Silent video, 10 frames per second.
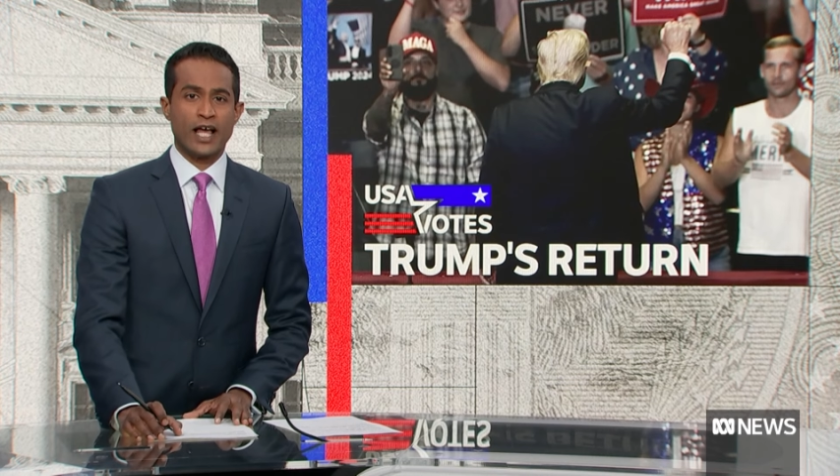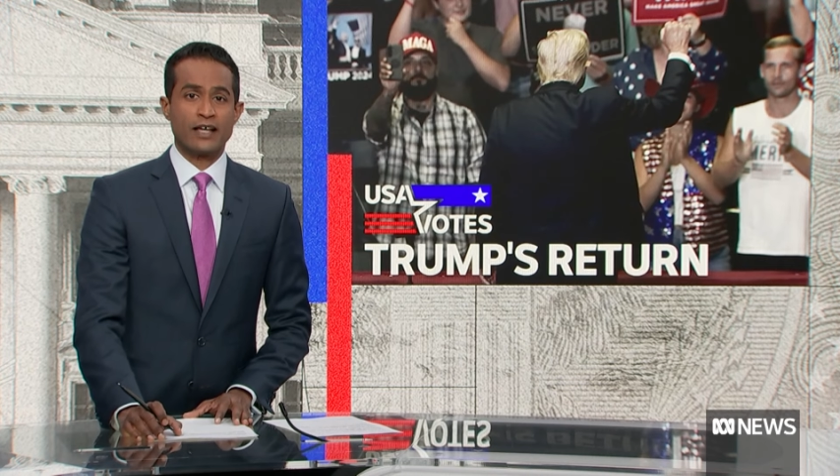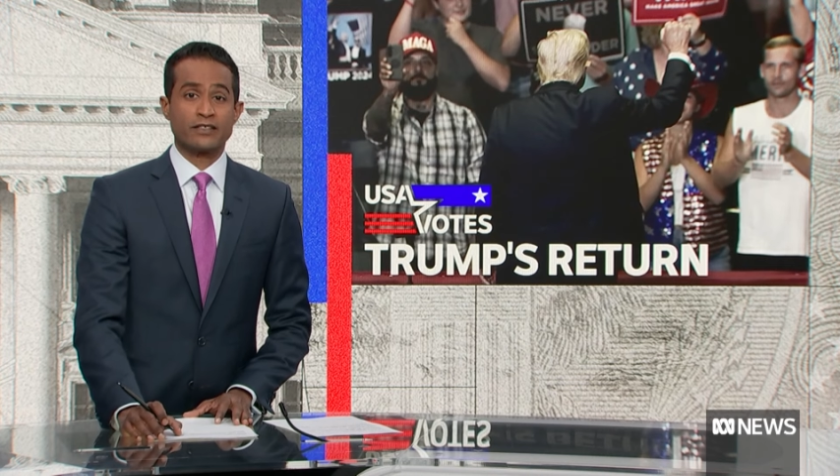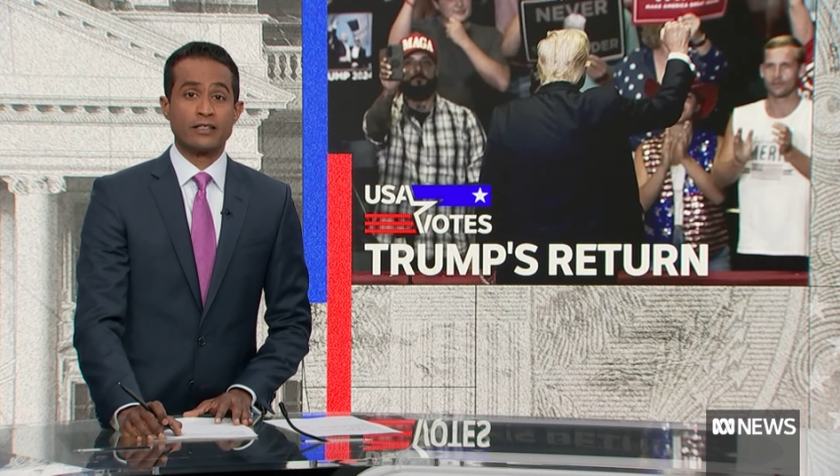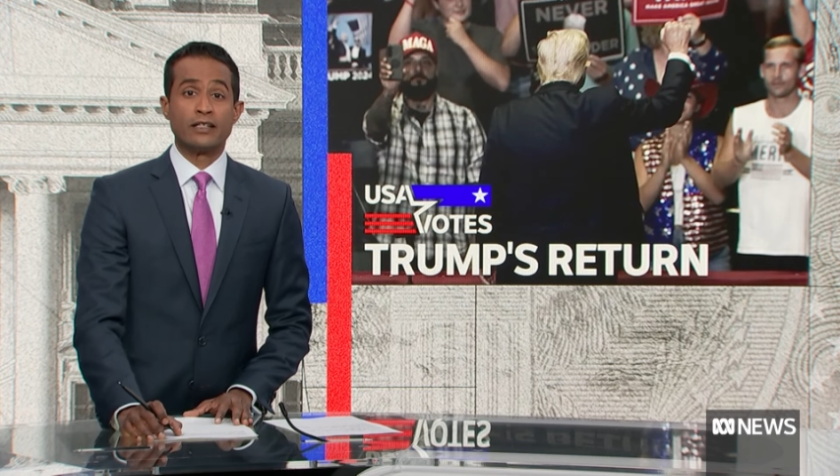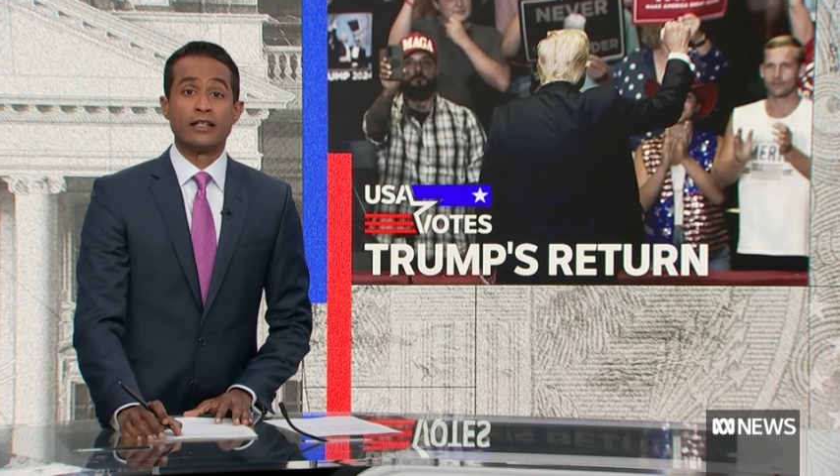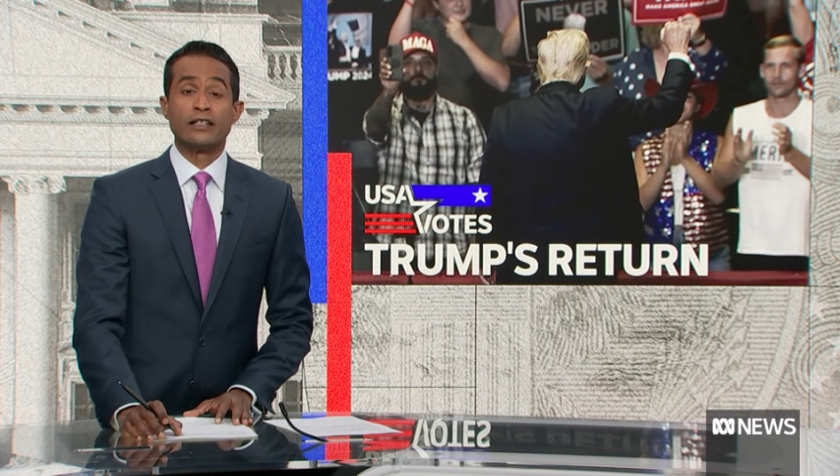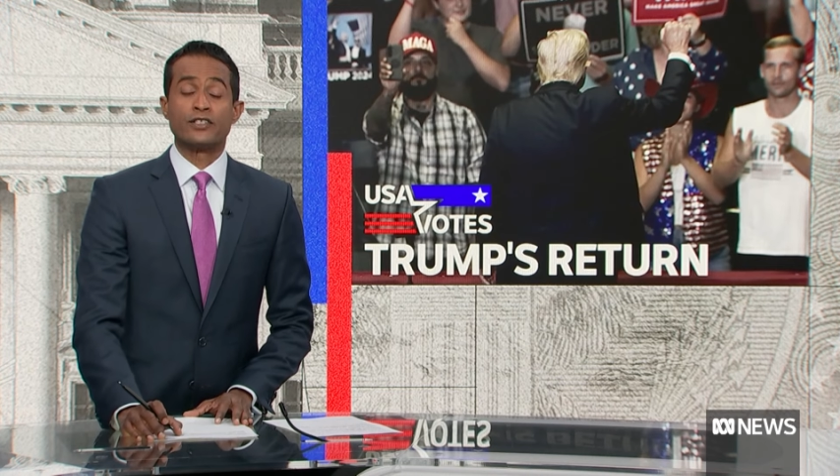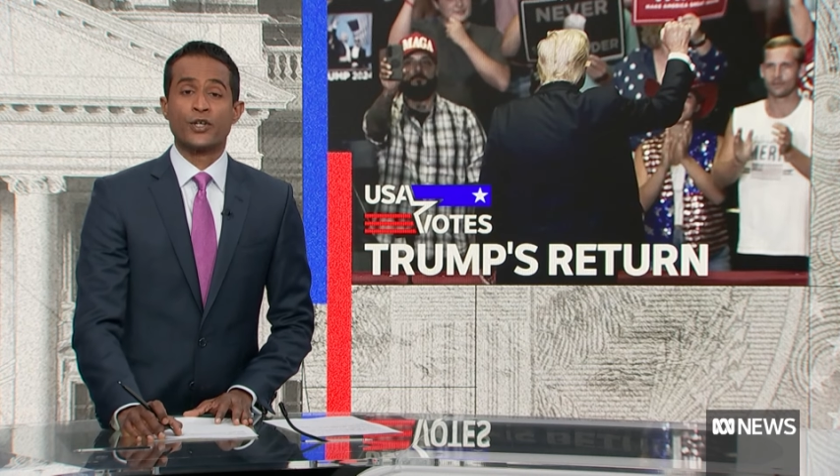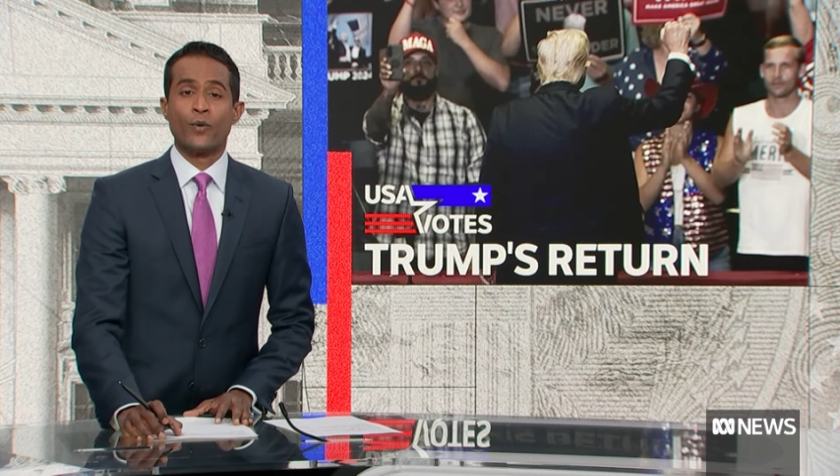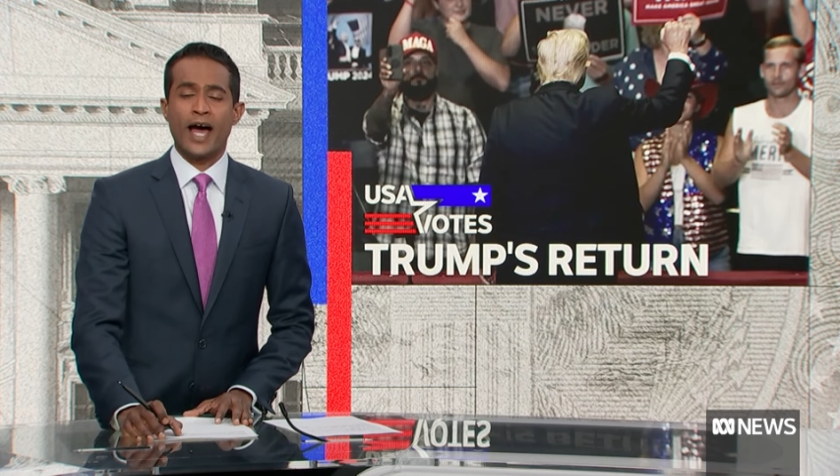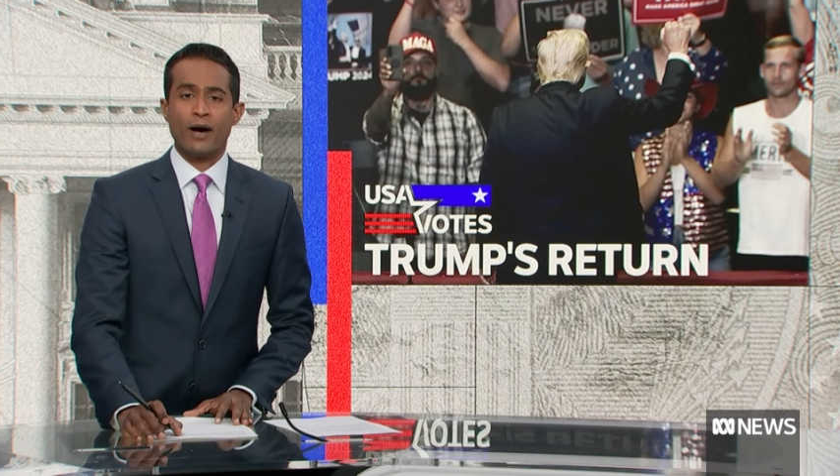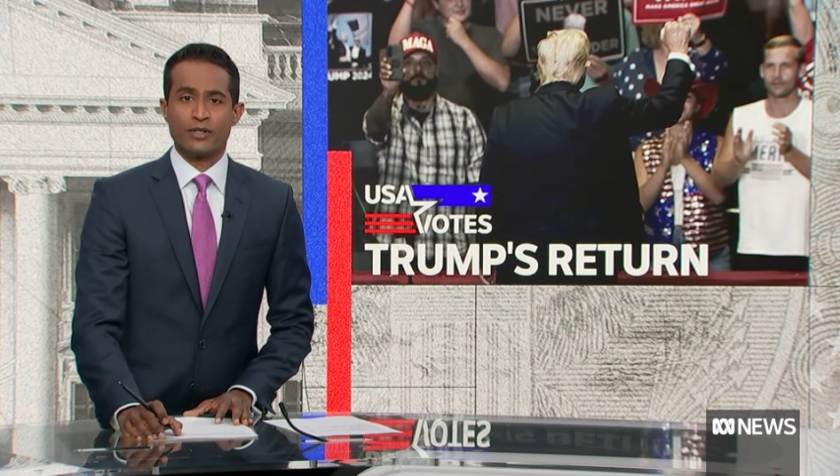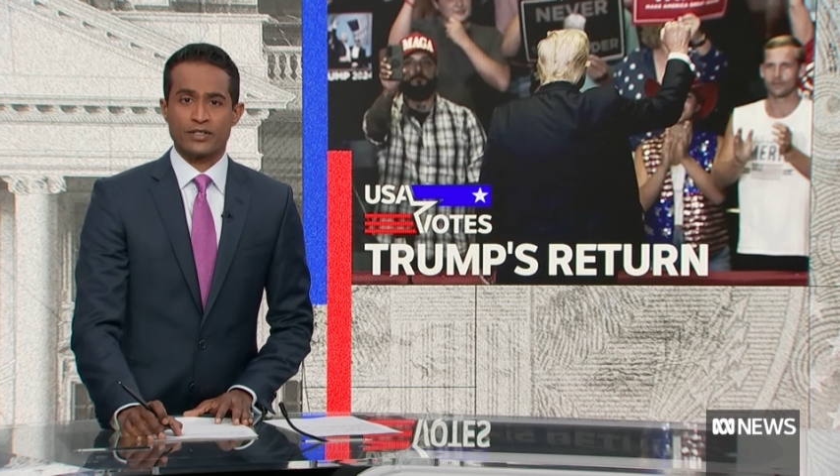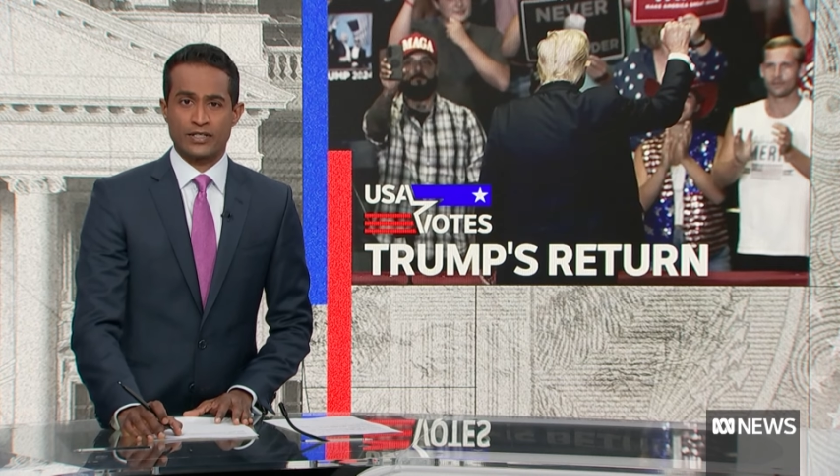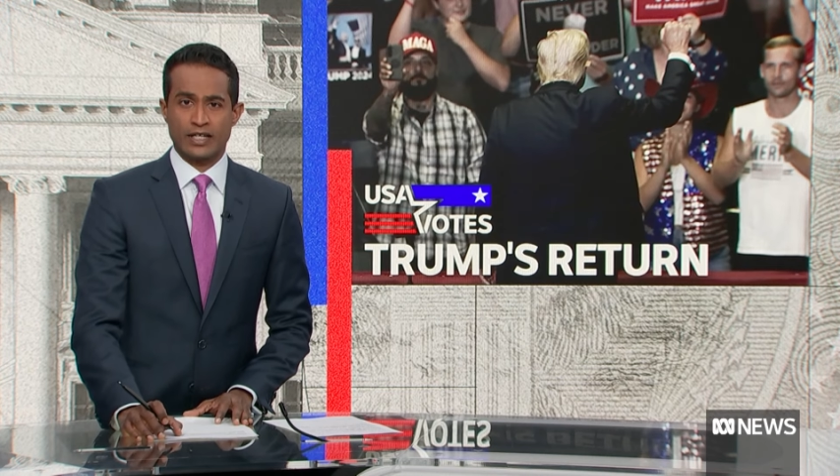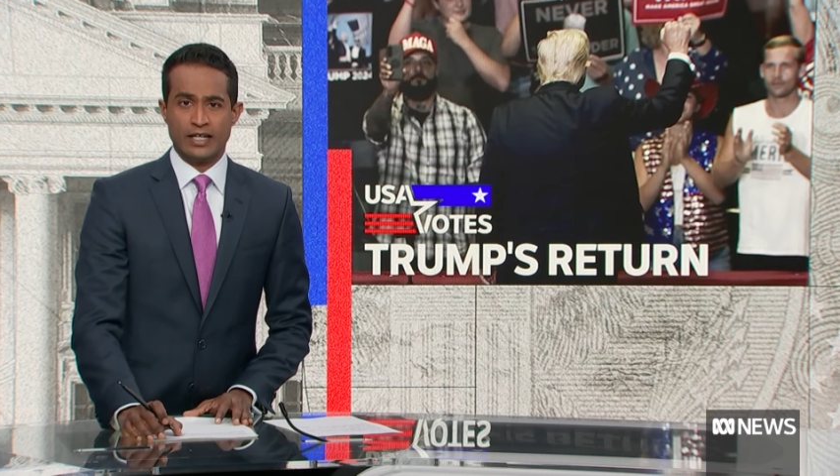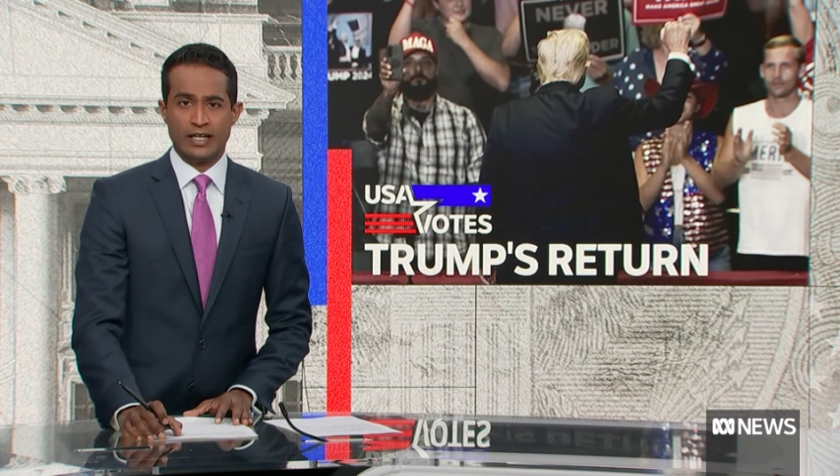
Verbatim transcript: lasting nearly two hours.